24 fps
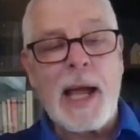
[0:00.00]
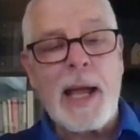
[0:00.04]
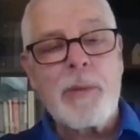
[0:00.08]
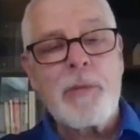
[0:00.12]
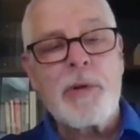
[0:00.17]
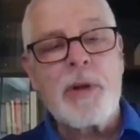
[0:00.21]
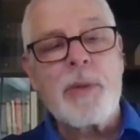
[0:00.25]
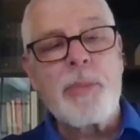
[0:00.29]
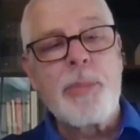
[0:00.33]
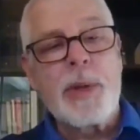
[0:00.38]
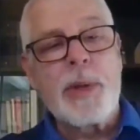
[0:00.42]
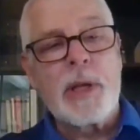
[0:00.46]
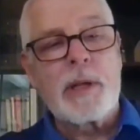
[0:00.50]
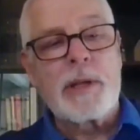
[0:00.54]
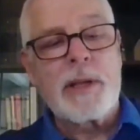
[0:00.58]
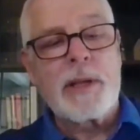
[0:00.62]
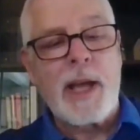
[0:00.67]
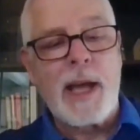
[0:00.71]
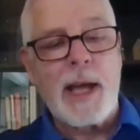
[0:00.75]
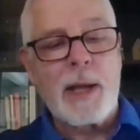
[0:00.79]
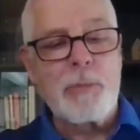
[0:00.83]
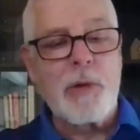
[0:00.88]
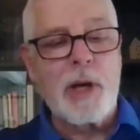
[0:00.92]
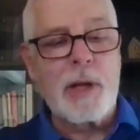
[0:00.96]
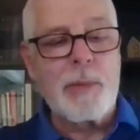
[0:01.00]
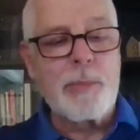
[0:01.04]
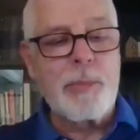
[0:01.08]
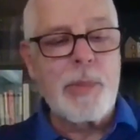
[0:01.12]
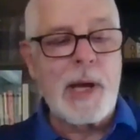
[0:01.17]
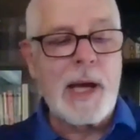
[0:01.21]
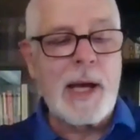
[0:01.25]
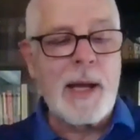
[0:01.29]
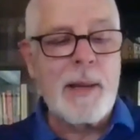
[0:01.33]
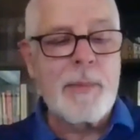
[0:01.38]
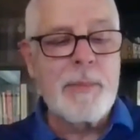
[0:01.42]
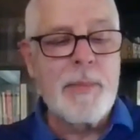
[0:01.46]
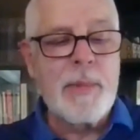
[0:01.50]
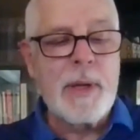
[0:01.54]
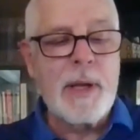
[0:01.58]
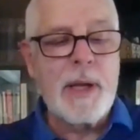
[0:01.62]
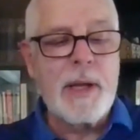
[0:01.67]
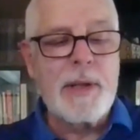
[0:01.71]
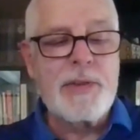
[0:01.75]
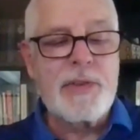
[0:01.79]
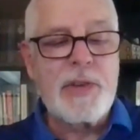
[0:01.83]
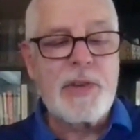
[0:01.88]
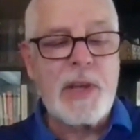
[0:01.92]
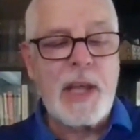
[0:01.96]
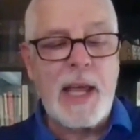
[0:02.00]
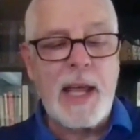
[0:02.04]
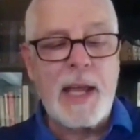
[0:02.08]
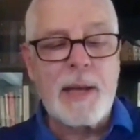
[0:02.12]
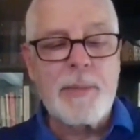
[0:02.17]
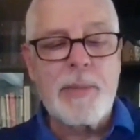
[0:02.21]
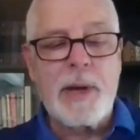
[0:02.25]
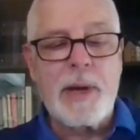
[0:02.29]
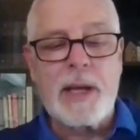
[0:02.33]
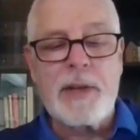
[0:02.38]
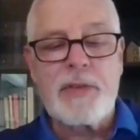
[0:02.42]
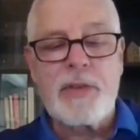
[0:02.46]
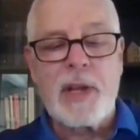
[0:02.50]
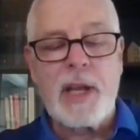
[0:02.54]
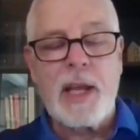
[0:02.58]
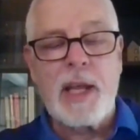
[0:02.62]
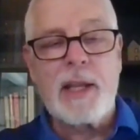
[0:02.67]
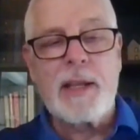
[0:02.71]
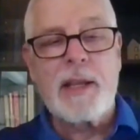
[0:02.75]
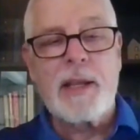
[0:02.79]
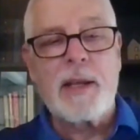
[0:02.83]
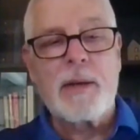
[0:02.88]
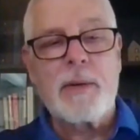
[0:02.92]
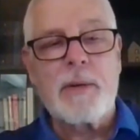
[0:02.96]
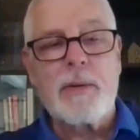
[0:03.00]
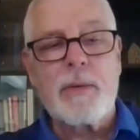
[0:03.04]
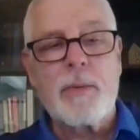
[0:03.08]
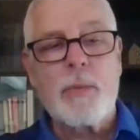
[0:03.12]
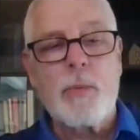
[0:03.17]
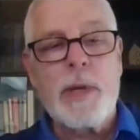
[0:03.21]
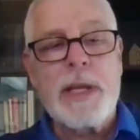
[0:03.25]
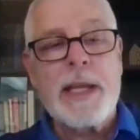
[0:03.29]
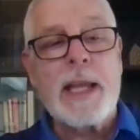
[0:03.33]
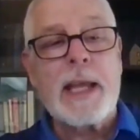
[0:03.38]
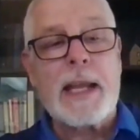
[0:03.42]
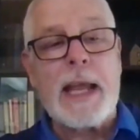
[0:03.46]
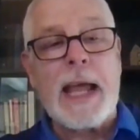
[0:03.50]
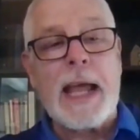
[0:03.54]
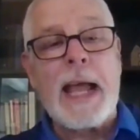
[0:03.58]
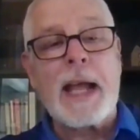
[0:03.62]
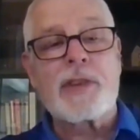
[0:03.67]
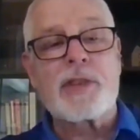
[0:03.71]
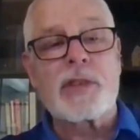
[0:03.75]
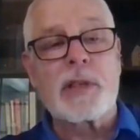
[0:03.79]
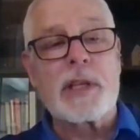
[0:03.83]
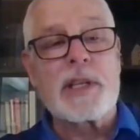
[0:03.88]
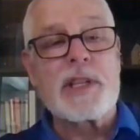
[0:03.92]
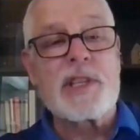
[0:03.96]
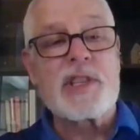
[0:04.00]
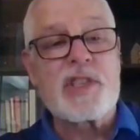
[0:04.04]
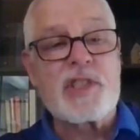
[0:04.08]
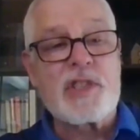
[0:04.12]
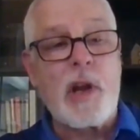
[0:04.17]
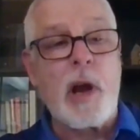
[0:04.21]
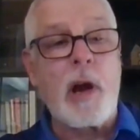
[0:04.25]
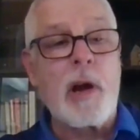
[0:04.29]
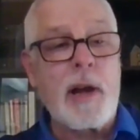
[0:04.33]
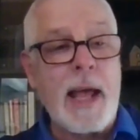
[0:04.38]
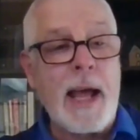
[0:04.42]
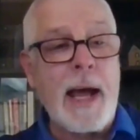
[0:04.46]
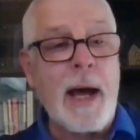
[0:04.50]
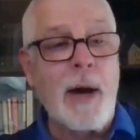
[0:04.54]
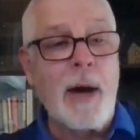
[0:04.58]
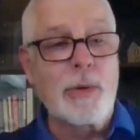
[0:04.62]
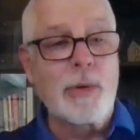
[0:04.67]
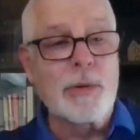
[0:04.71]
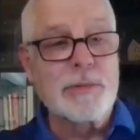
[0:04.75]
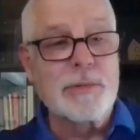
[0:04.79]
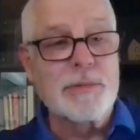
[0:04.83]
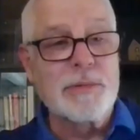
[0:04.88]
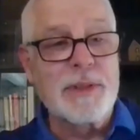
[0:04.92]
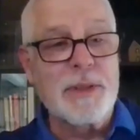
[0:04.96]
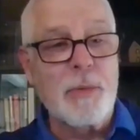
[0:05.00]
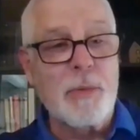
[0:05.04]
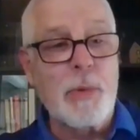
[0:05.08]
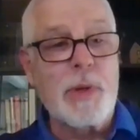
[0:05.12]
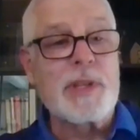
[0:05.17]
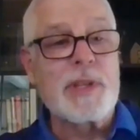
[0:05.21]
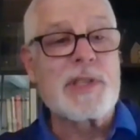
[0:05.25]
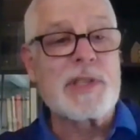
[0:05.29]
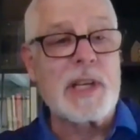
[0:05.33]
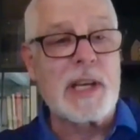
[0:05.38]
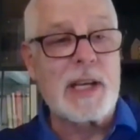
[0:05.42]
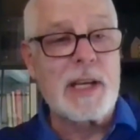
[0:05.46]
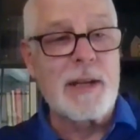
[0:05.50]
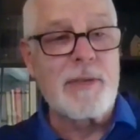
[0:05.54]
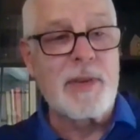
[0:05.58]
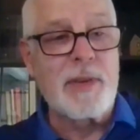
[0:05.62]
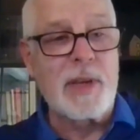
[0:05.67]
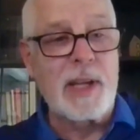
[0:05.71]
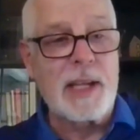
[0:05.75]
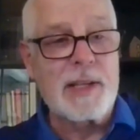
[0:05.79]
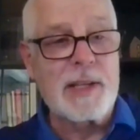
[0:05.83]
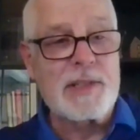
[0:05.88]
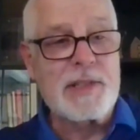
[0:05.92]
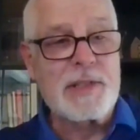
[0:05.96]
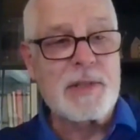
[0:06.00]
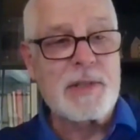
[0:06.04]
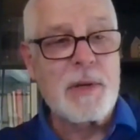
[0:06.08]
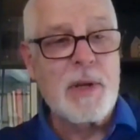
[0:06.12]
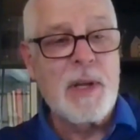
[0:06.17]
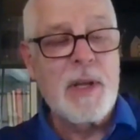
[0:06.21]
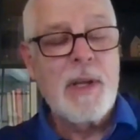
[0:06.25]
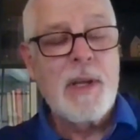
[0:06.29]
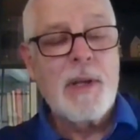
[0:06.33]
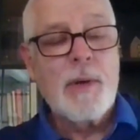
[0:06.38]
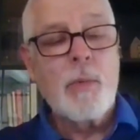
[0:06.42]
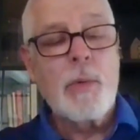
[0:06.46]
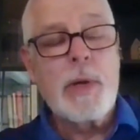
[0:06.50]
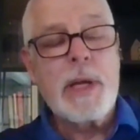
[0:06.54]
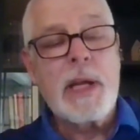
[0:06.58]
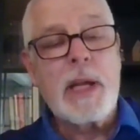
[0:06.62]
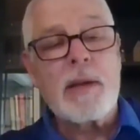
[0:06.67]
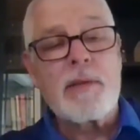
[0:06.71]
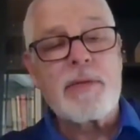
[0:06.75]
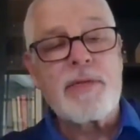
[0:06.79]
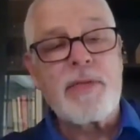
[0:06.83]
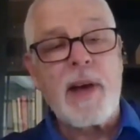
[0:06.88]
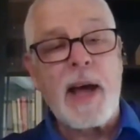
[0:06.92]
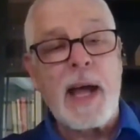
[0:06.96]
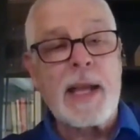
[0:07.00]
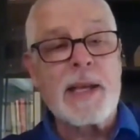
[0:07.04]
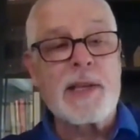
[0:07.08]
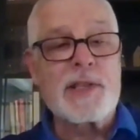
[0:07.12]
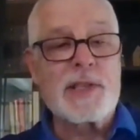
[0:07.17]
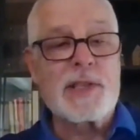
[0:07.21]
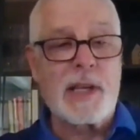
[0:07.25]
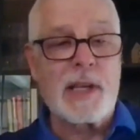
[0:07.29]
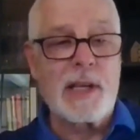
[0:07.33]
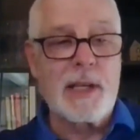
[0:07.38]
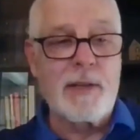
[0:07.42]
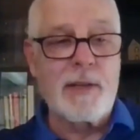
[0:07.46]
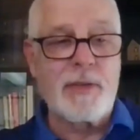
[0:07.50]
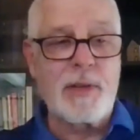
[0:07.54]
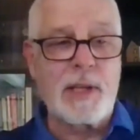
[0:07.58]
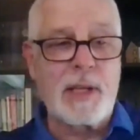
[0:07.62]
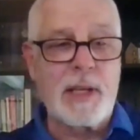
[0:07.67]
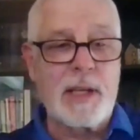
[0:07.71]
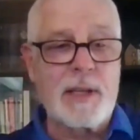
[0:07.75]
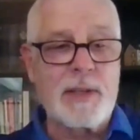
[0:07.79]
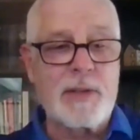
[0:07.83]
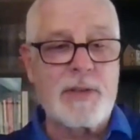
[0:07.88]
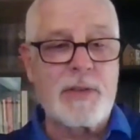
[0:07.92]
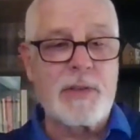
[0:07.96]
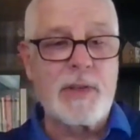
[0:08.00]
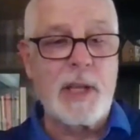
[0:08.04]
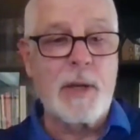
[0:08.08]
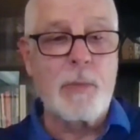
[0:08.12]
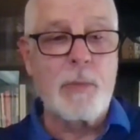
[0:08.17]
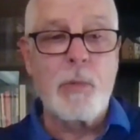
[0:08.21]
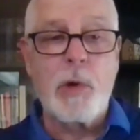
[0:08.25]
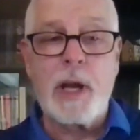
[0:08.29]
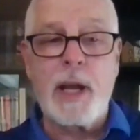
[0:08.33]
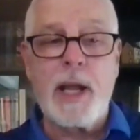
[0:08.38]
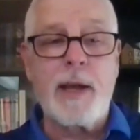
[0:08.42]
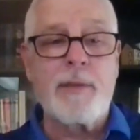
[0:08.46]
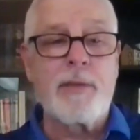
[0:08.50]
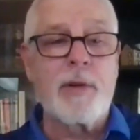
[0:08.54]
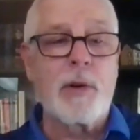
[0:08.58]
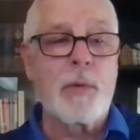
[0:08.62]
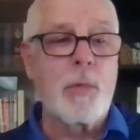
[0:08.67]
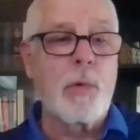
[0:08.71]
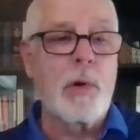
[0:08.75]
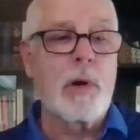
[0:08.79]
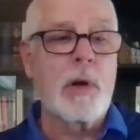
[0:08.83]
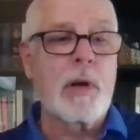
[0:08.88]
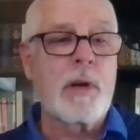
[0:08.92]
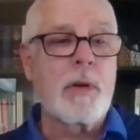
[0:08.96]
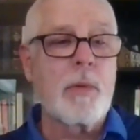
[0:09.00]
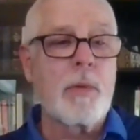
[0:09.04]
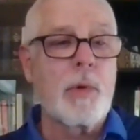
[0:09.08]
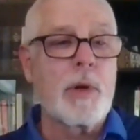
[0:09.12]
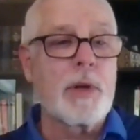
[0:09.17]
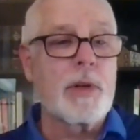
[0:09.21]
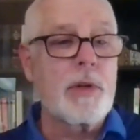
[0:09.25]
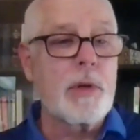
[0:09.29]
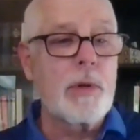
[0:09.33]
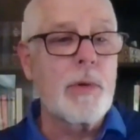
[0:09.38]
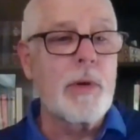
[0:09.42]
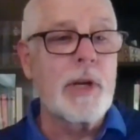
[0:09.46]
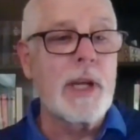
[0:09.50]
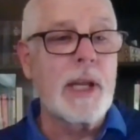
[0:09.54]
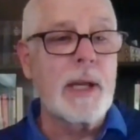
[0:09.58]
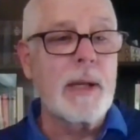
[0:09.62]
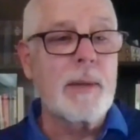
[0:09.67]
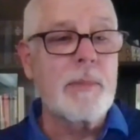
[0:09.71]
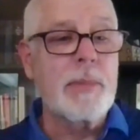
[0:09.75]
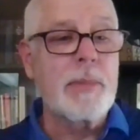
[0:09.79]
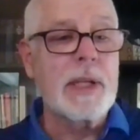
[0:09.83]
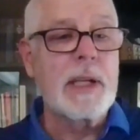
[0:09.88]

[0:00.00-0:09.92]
I would build on what Bob said by saying that we can actually start out with significance. We can find significance in whatever work we're doing,